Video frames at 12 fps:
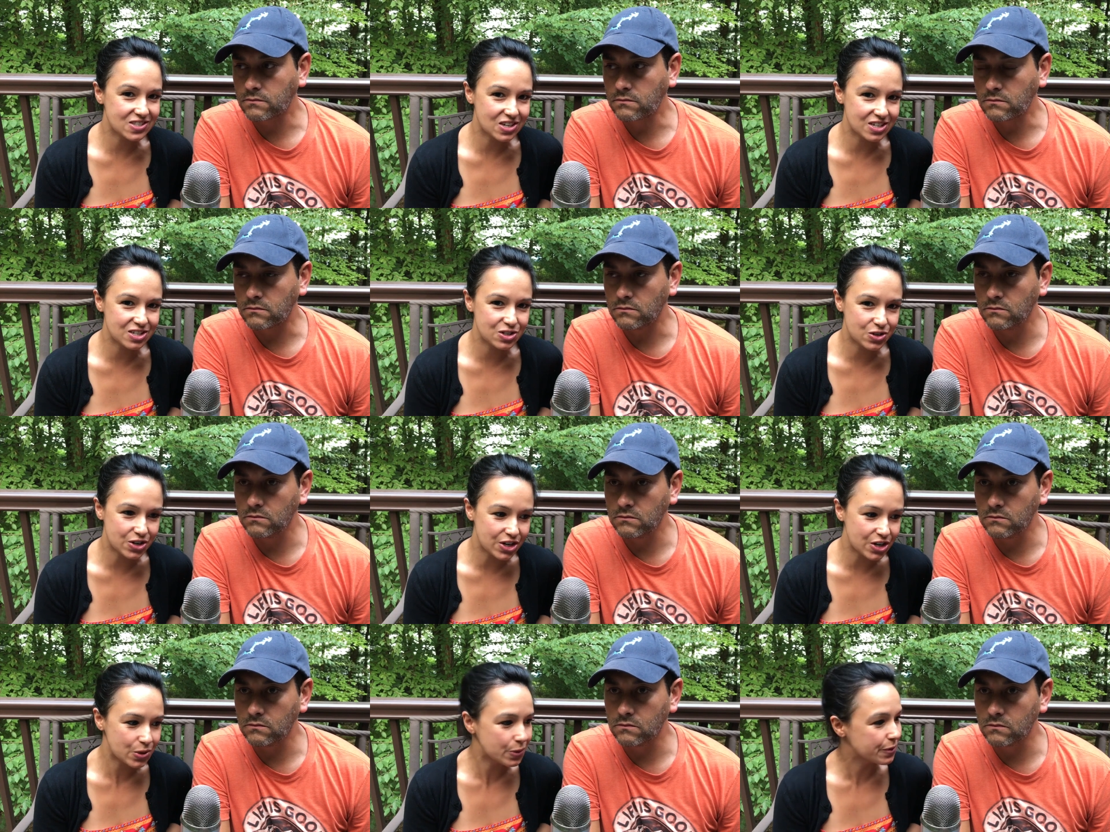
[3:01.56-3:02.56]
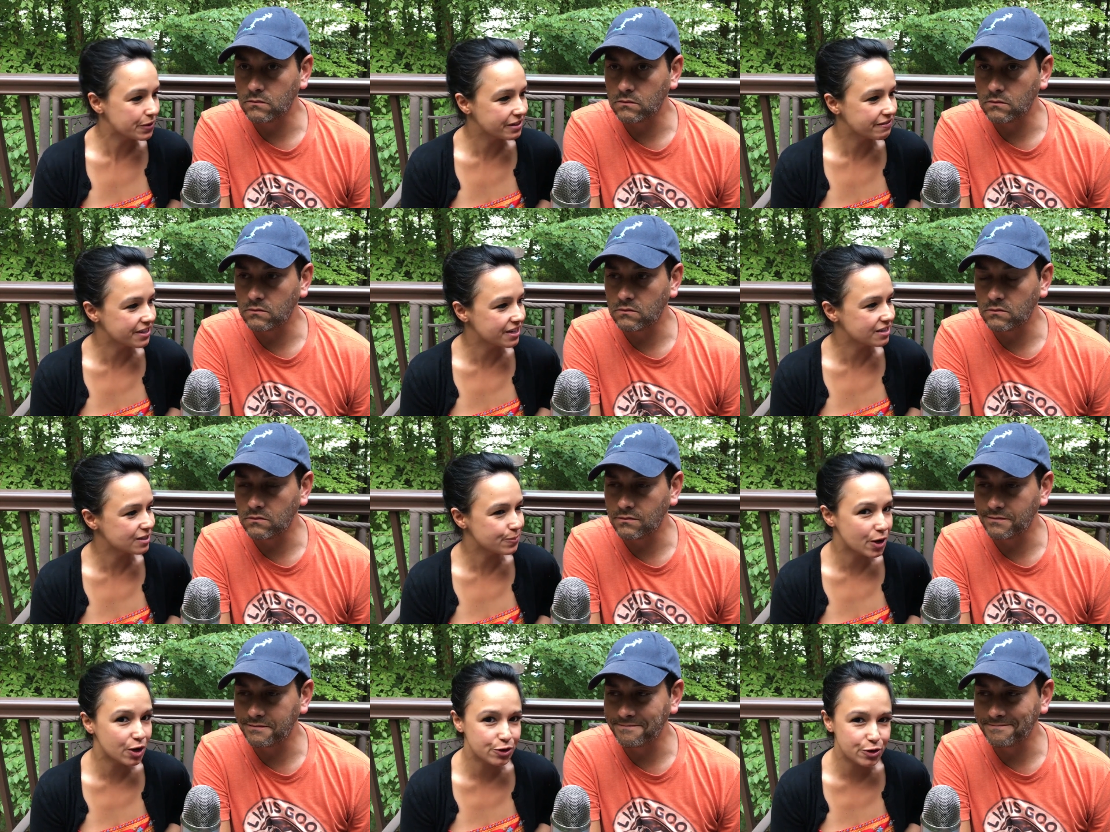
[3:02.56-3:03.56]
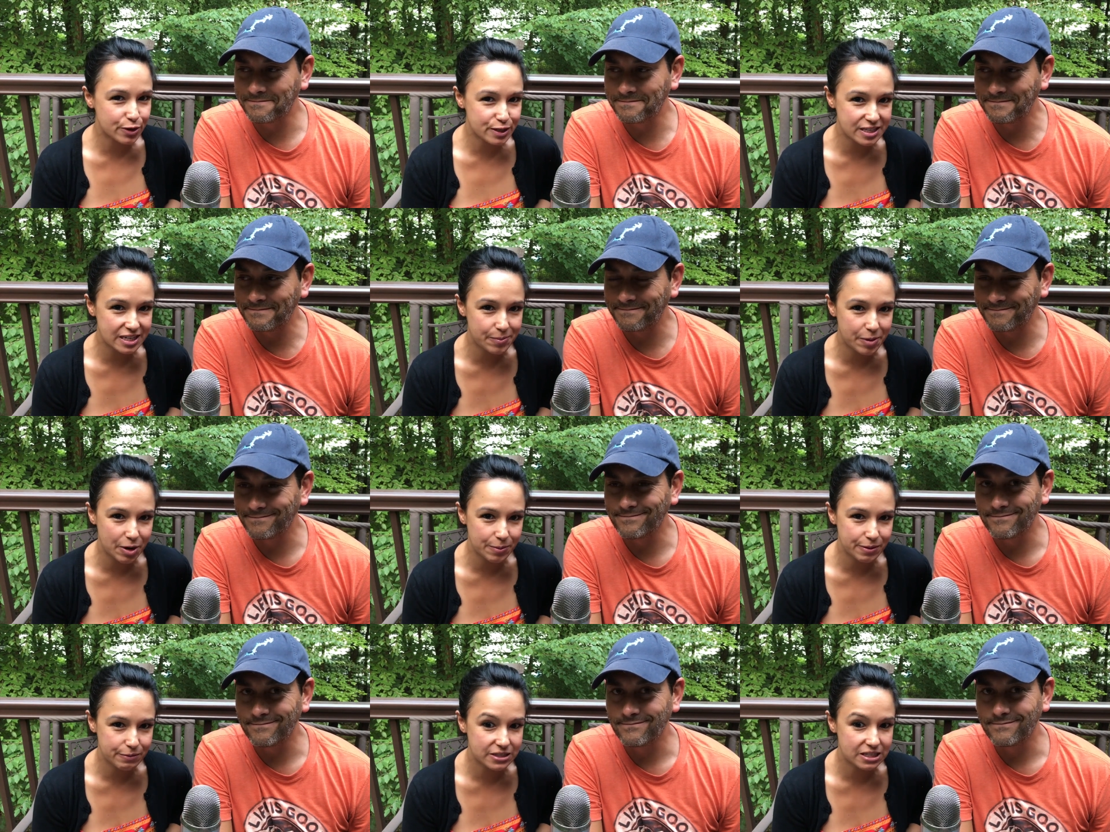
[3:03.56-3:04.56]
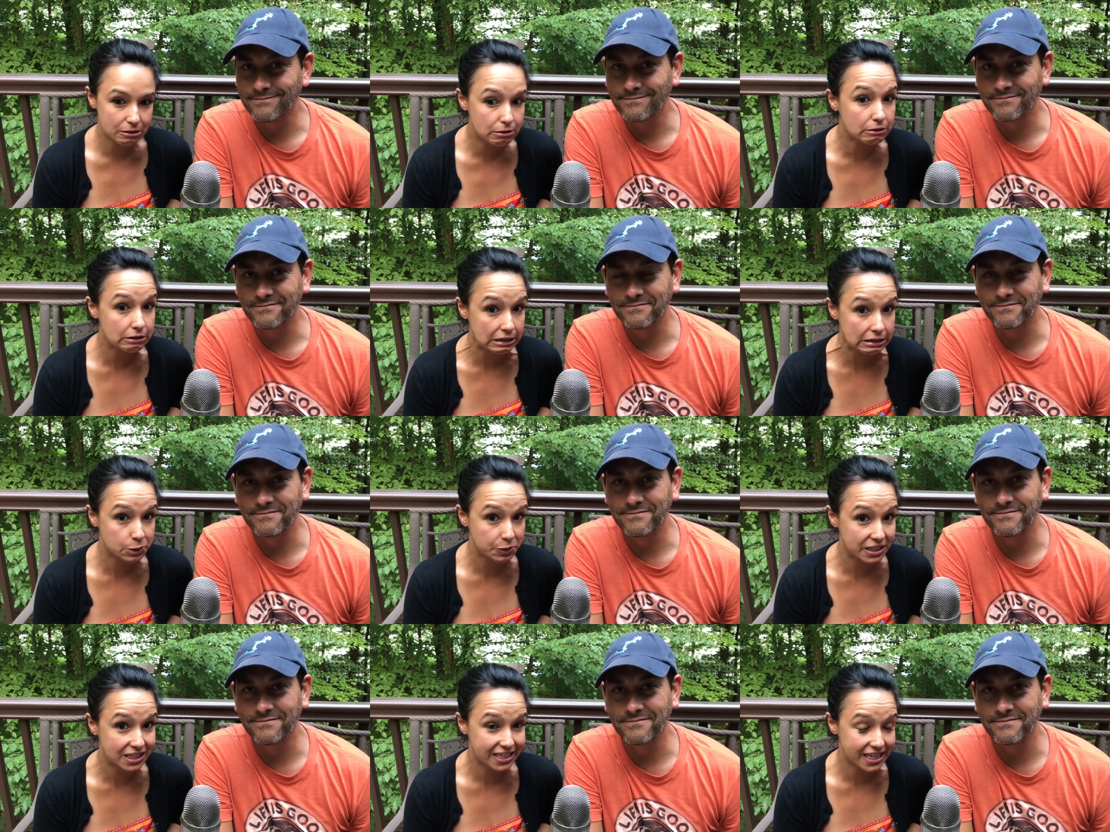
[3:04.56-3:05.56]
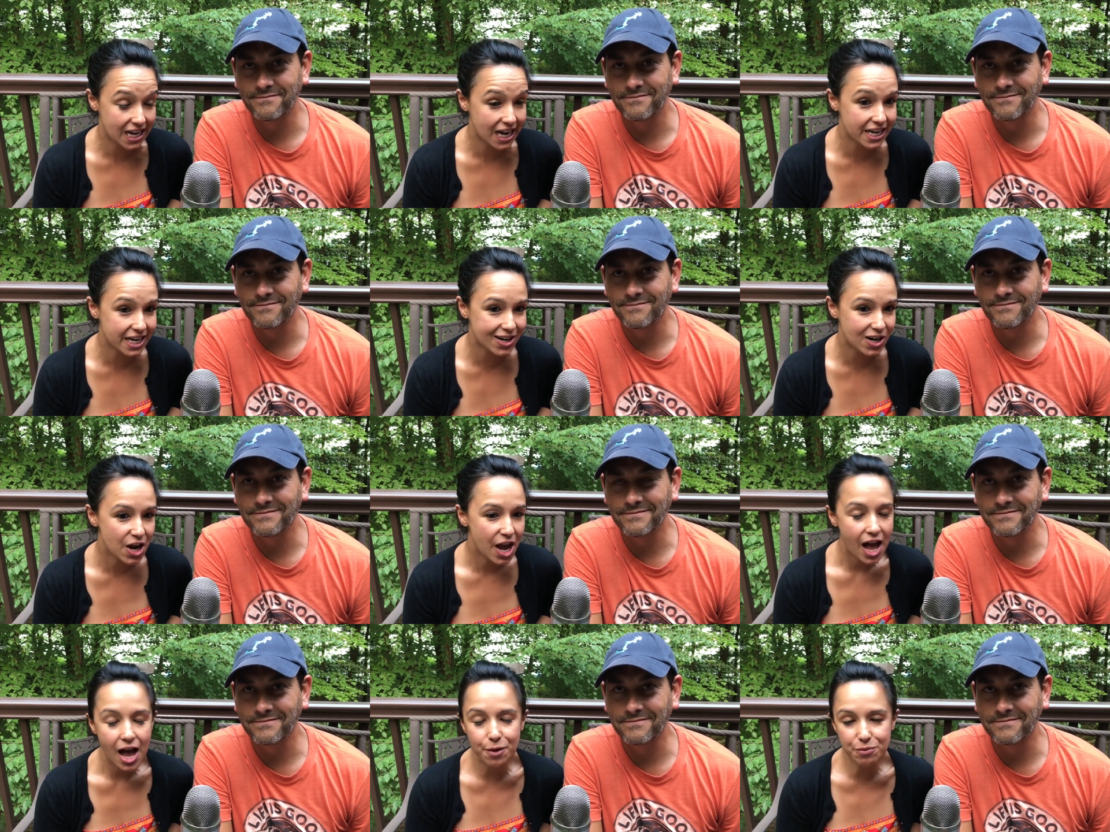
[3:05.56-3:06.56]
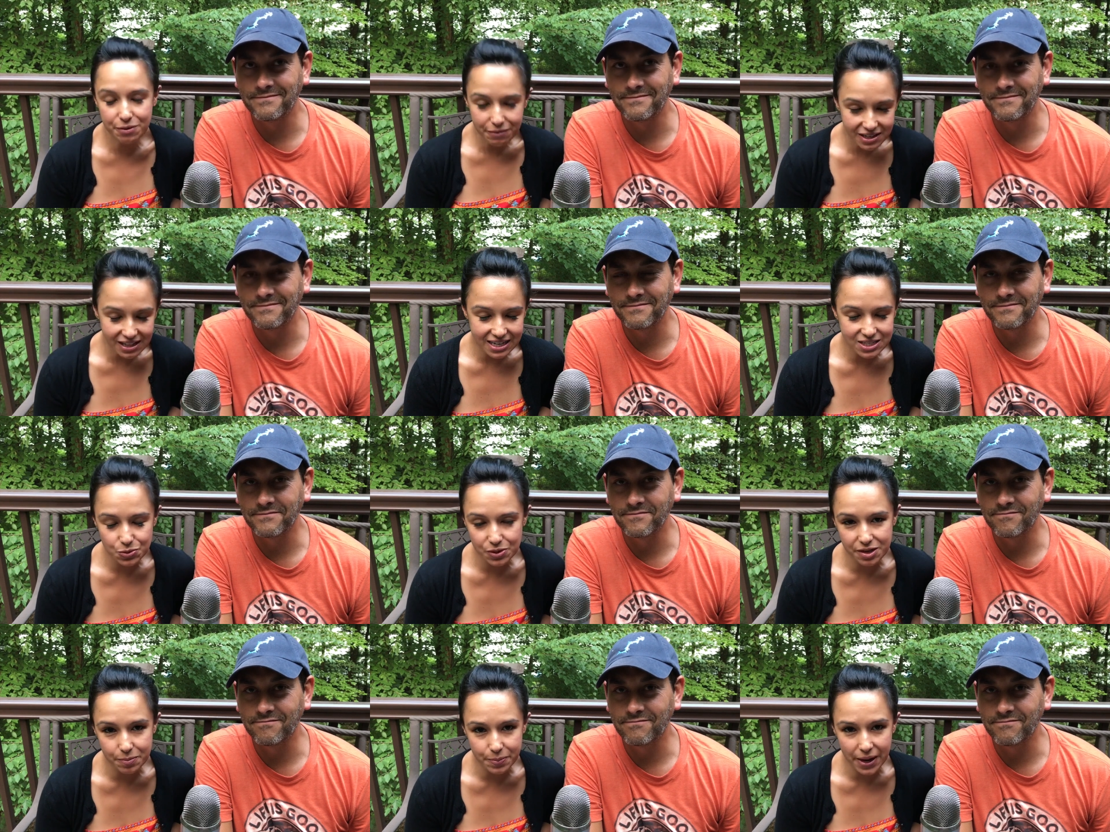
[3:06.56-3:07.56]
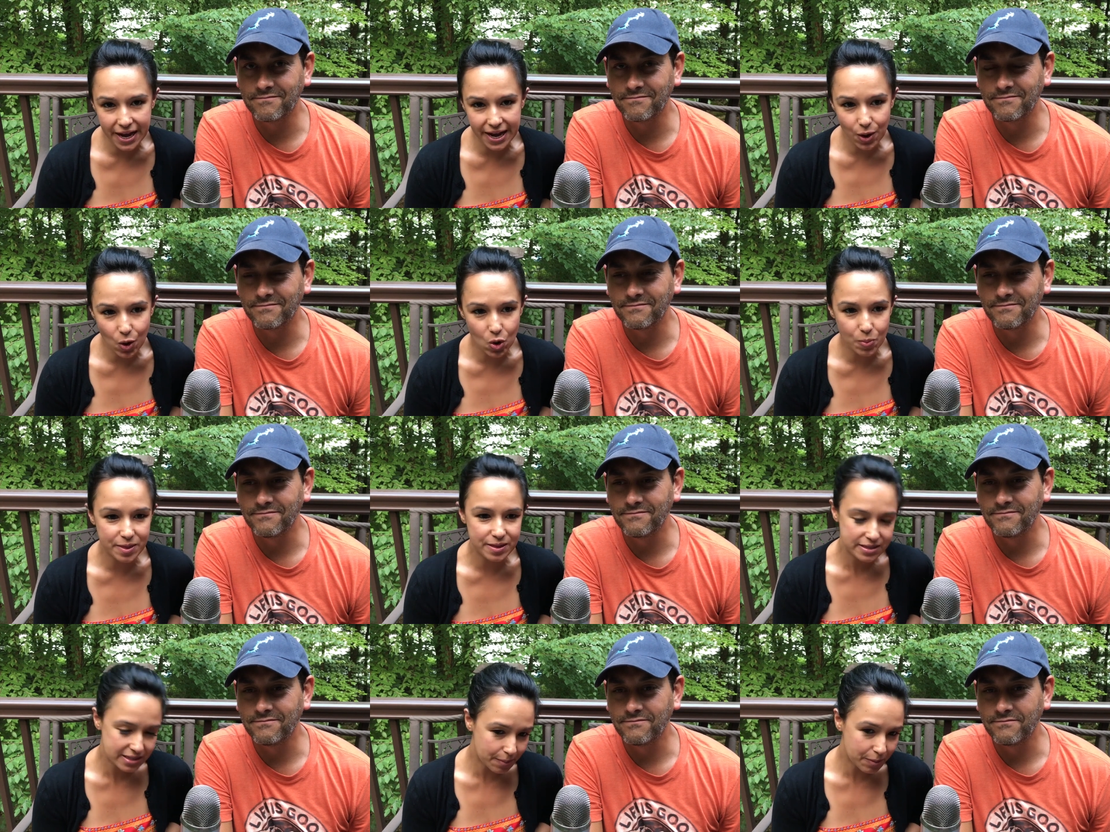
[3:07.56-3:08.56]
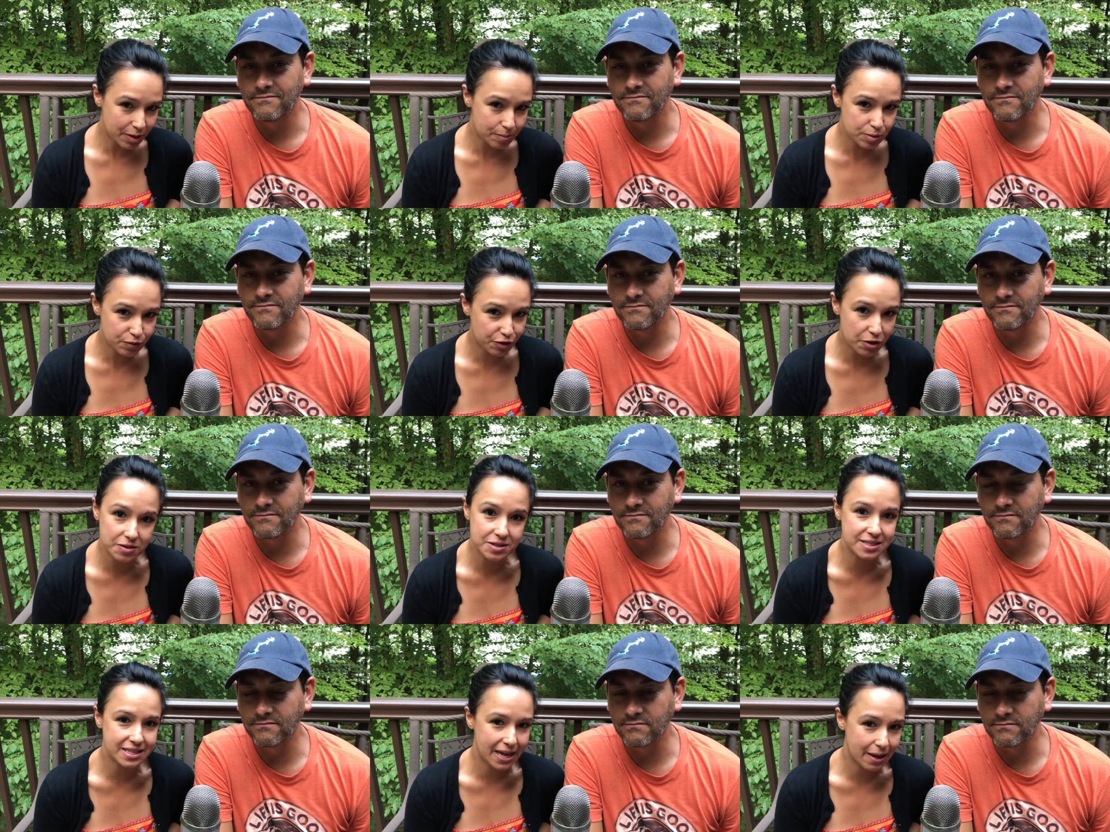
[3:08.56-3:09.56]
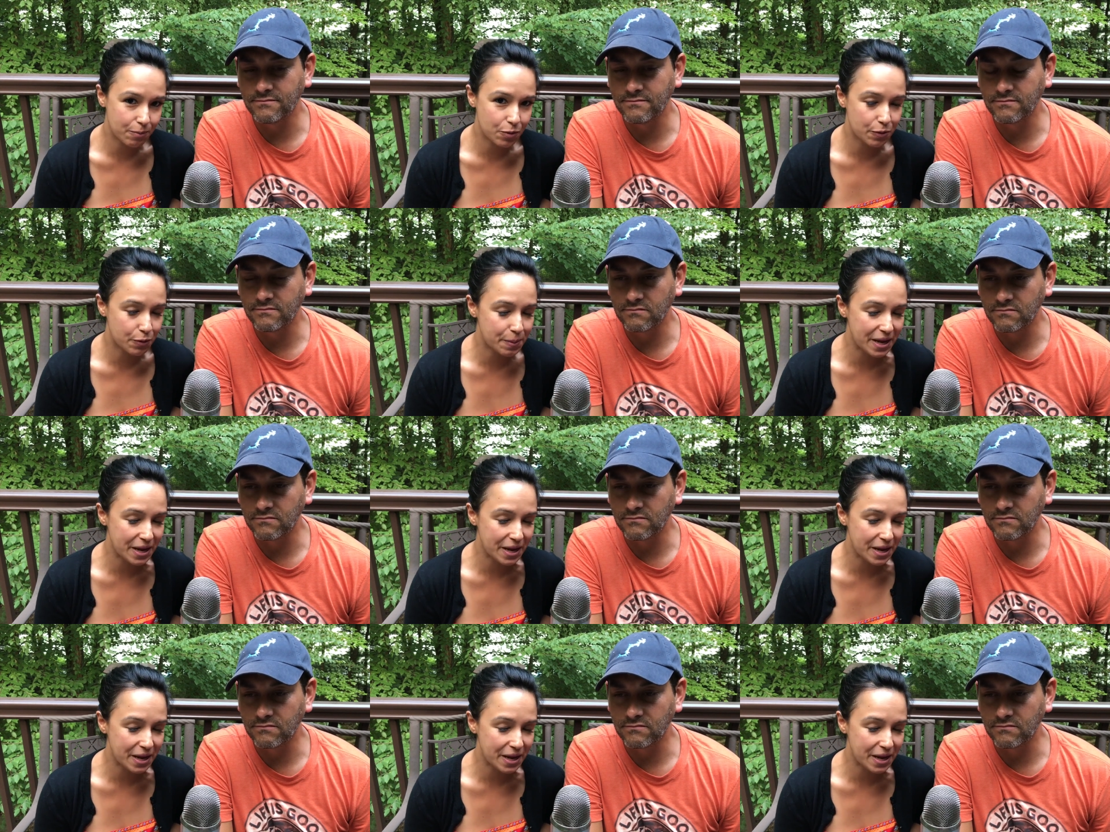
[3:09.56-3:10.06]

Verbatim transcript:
Speaker 1: started to crawl. We were living in a small New York City apartment. We said, "Oh gosh, we need to get out of here." And we realized we could buy a home in the suburbs for the same we were